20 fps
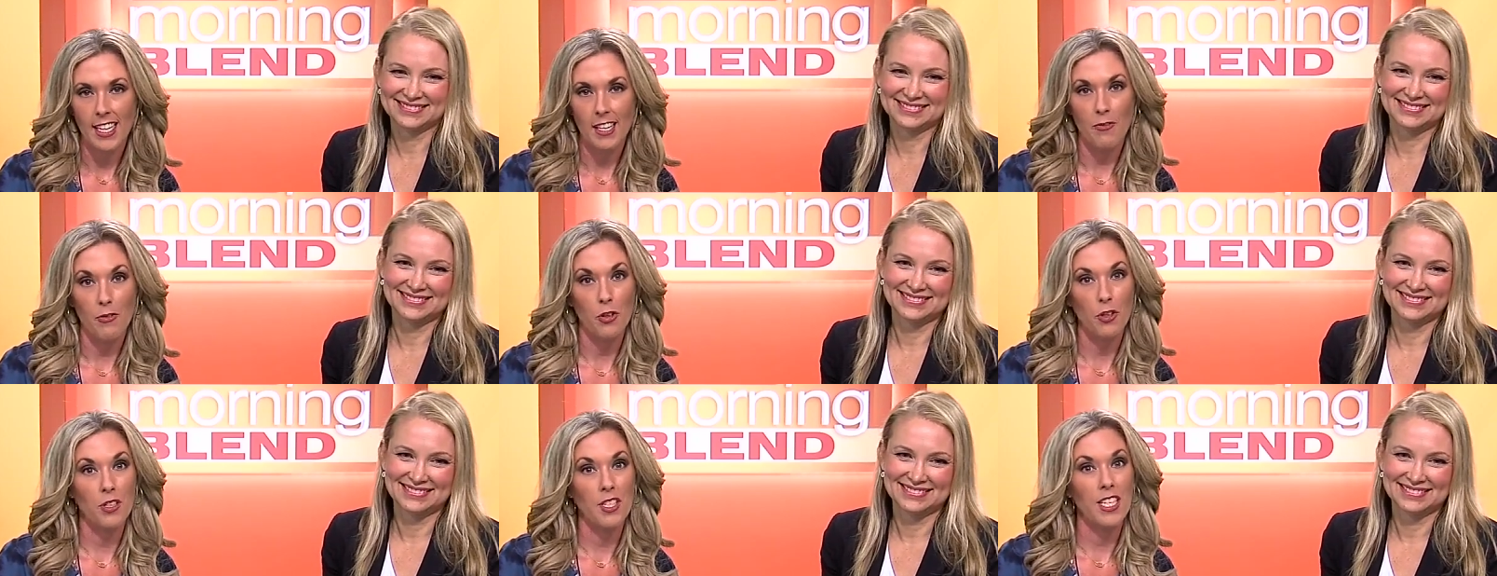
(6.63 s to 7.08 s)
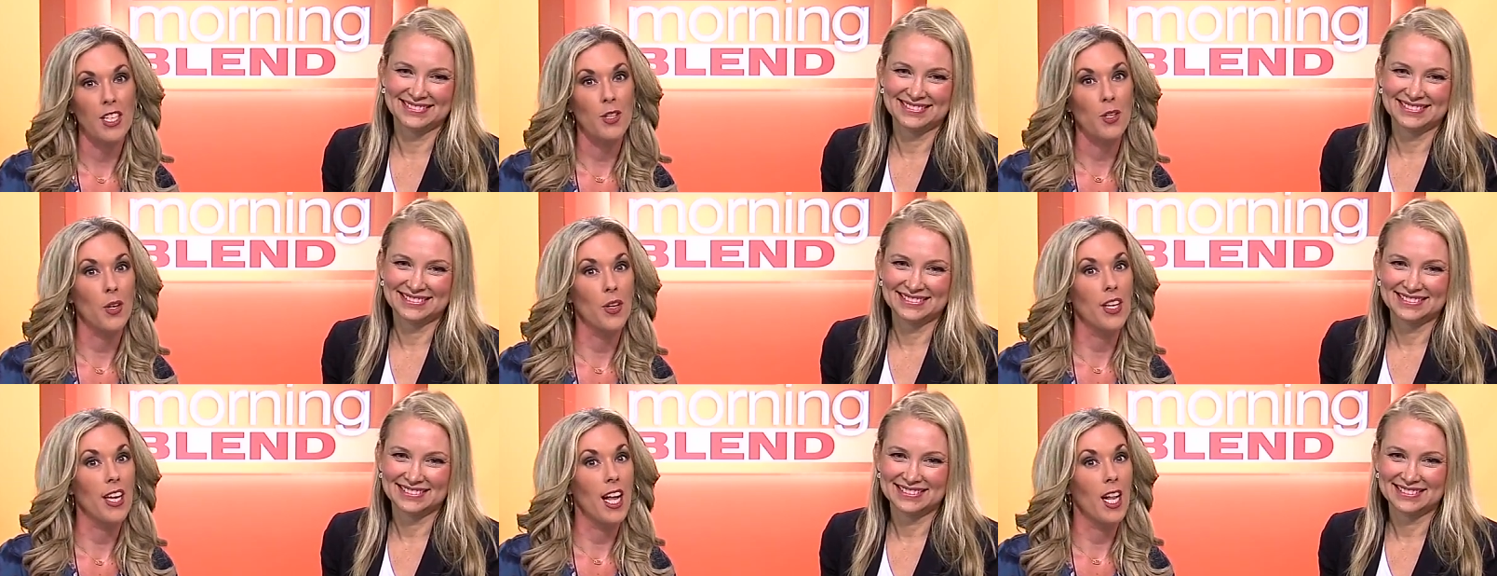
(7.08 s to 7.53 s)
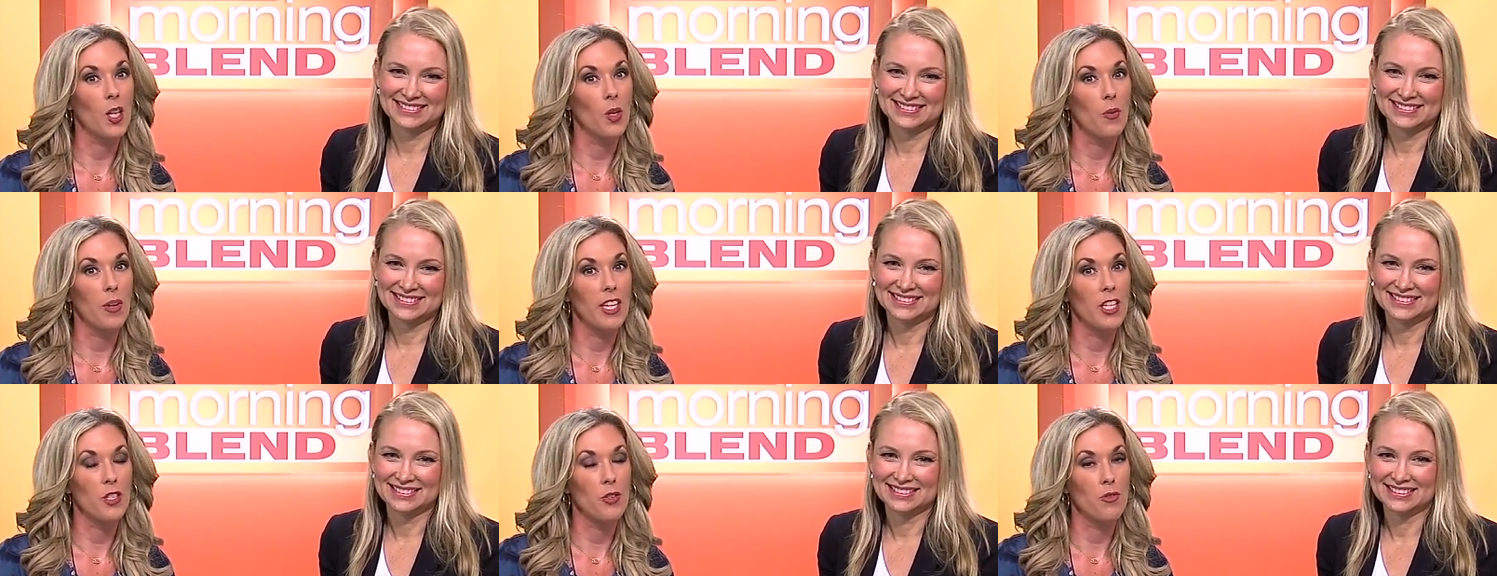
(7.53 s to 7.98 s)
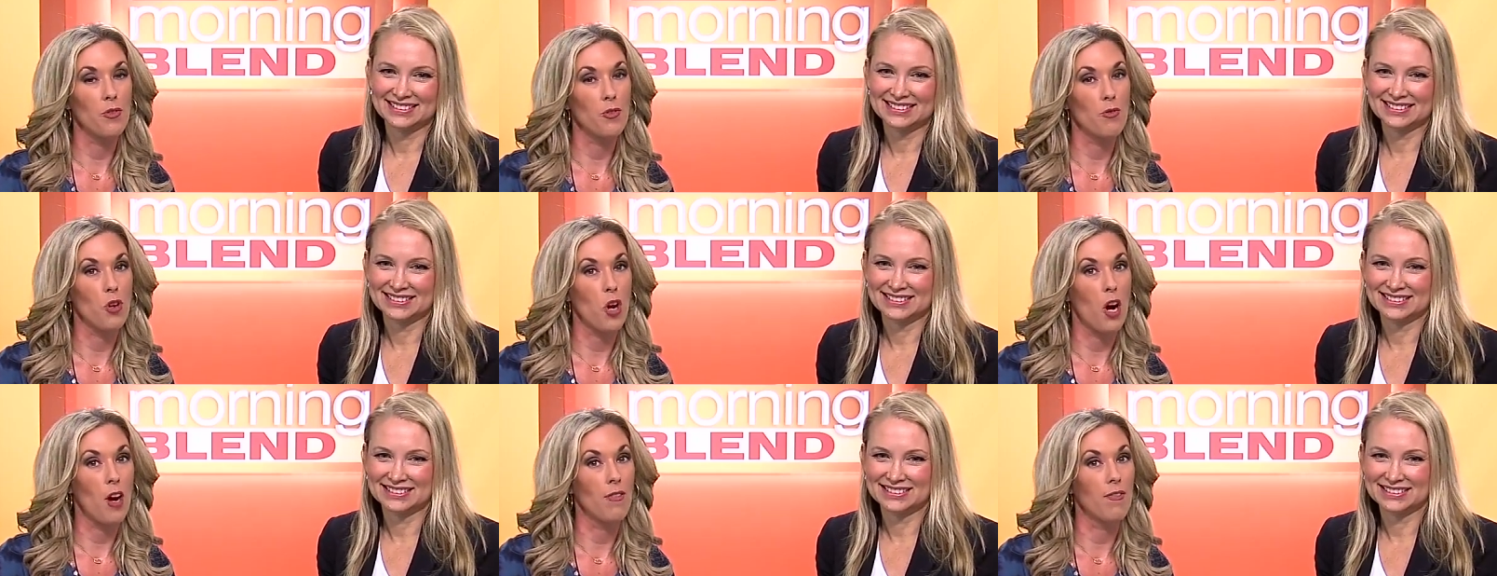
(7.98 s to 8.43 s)
Speaker 1: If your teeth are yellowing due
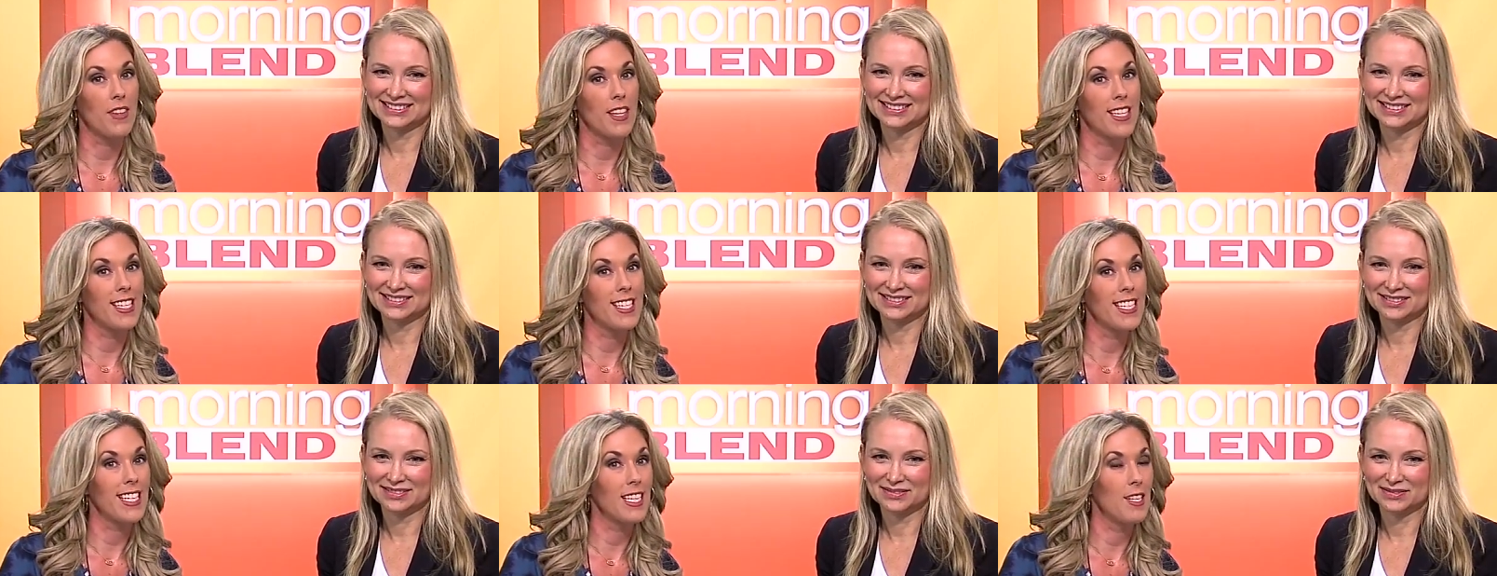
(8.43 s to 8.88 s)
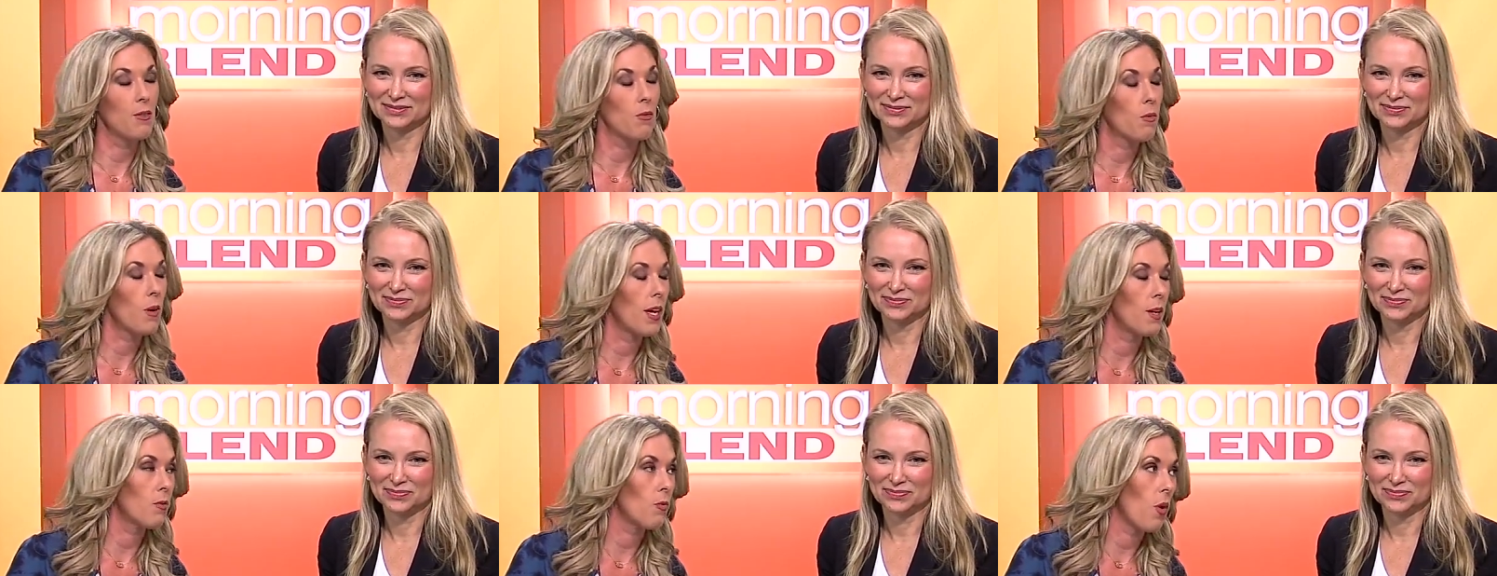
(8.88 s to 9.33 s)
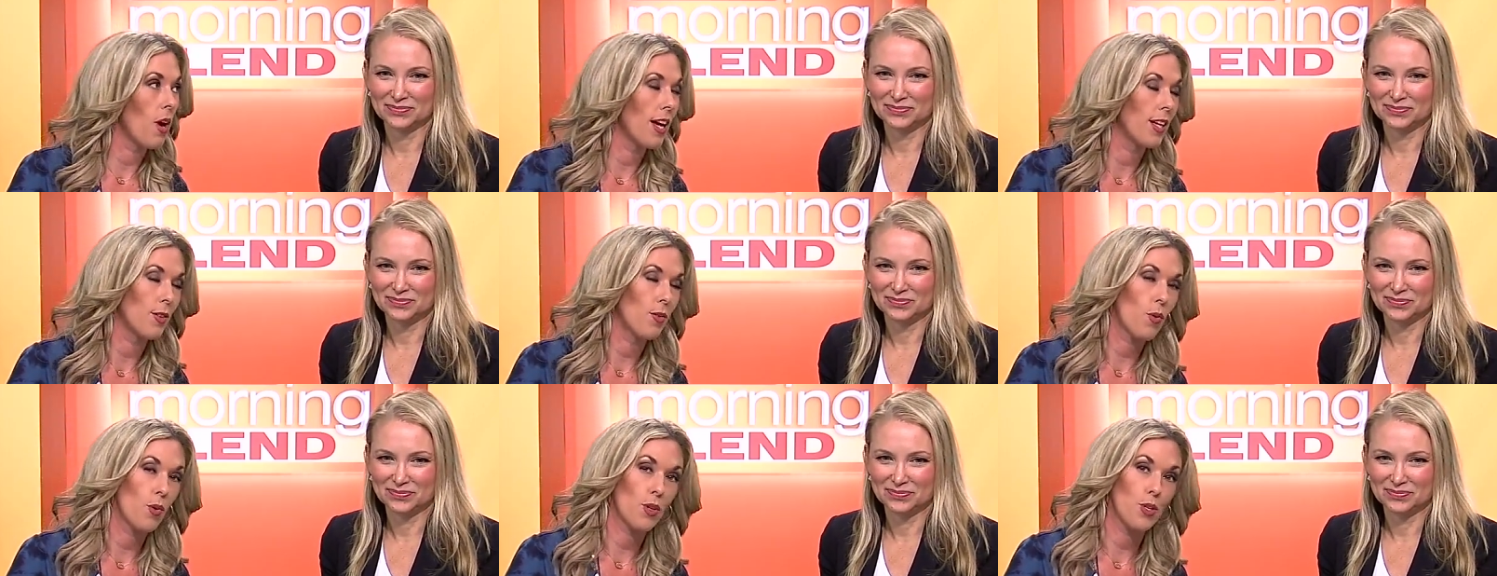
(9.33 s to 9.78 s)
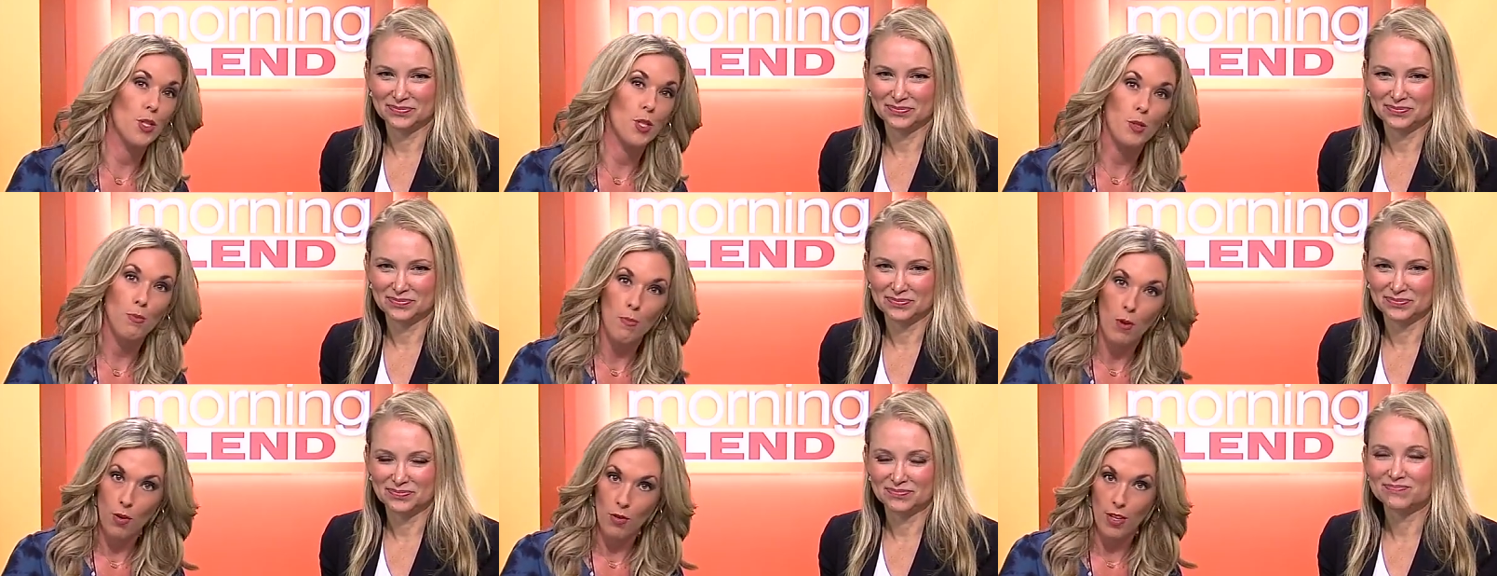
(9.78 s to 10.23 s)
to coffee, tea, red wine, or
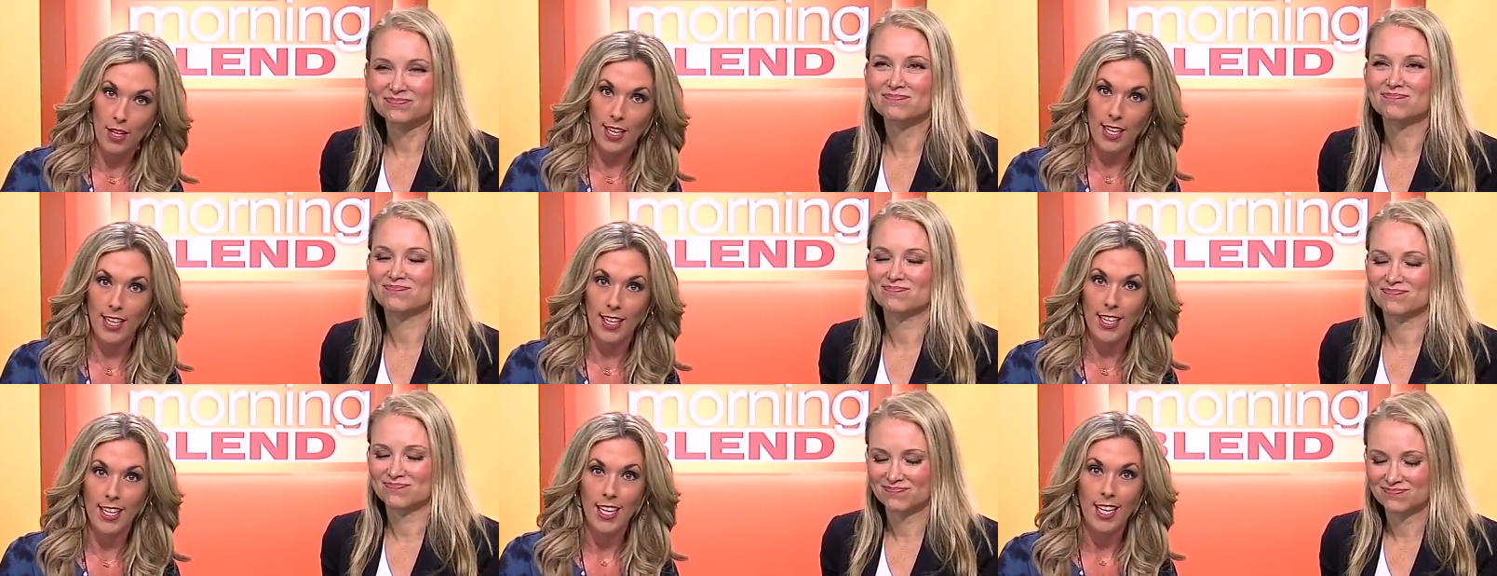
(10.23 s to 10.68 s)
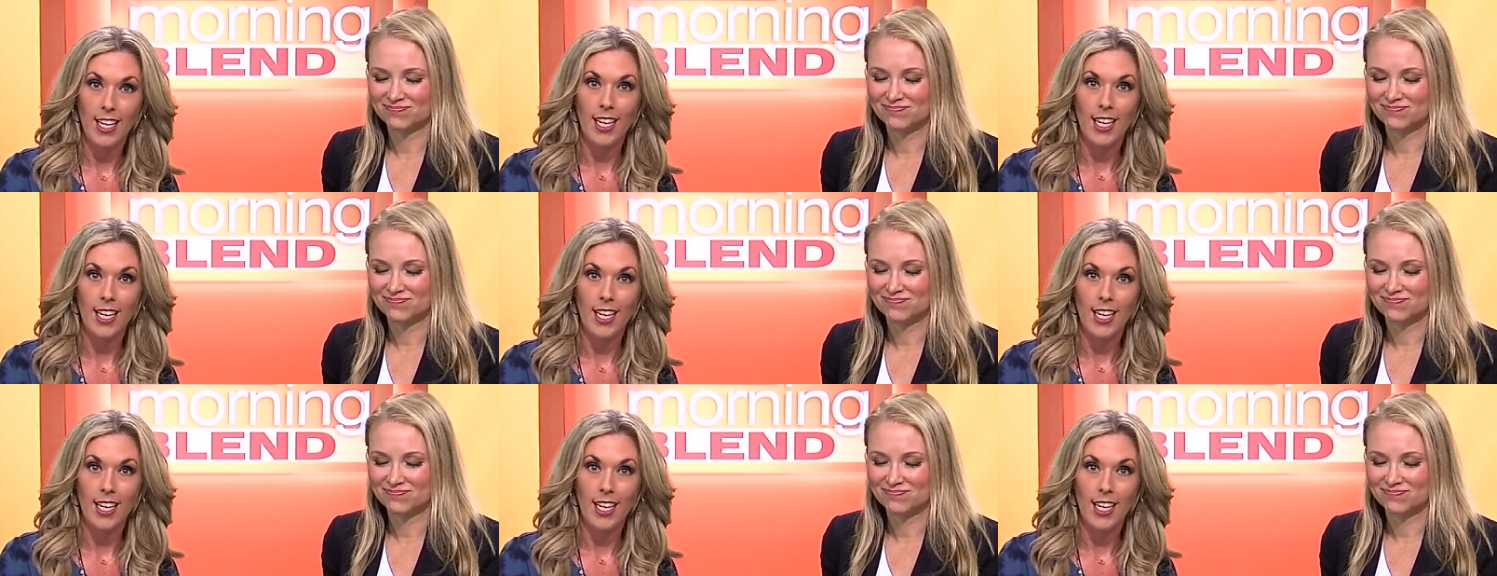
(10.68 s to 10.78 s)
smoking,